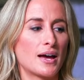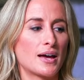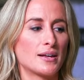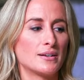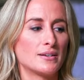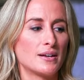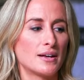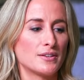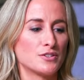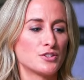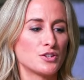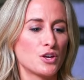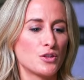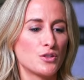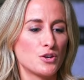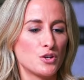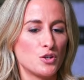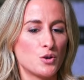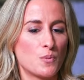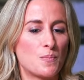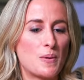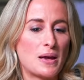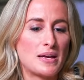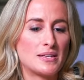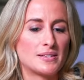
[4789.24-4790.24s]
And, and so that
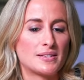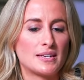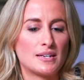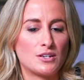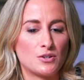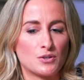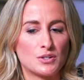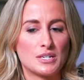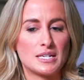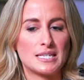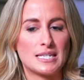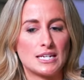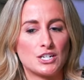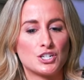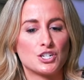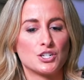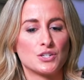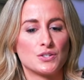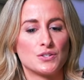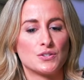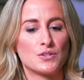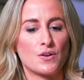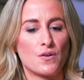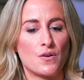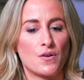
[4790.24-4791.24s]
you're basing your
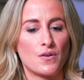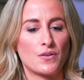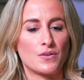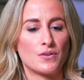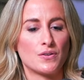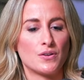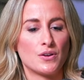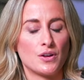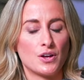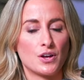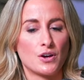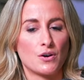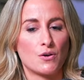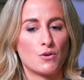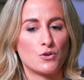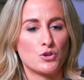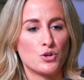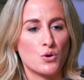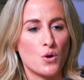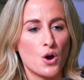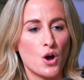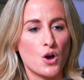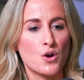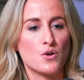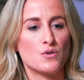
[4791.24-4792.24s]
decisions on on
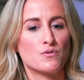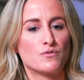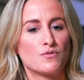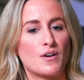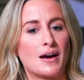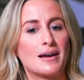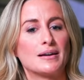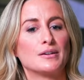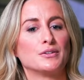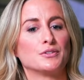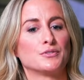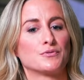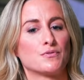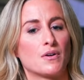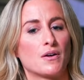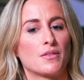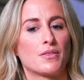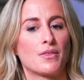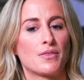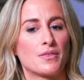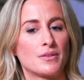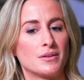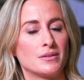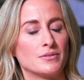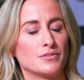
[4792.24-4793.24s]
your own values
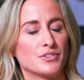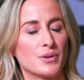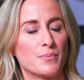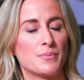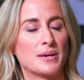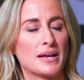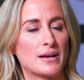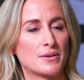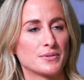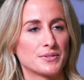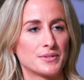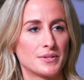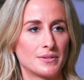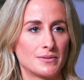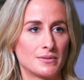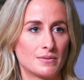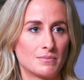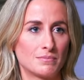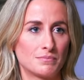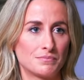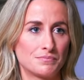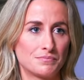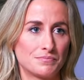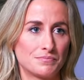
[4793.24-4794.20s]
rather than somebody else's.